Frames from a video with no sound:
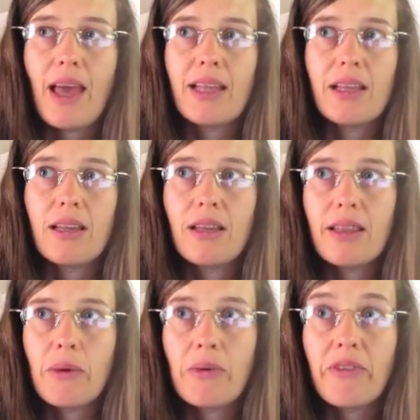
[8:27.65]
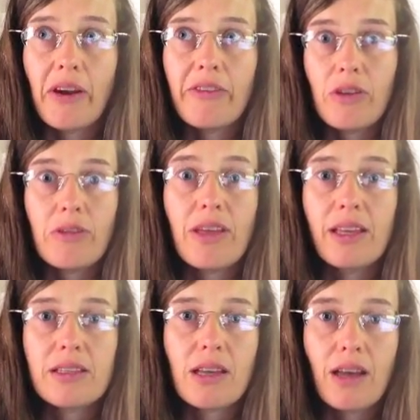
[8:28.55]
and there were very few
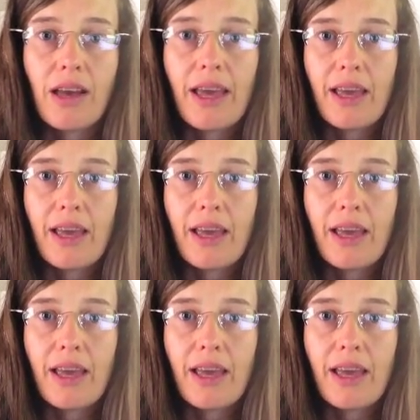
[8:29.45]
things that I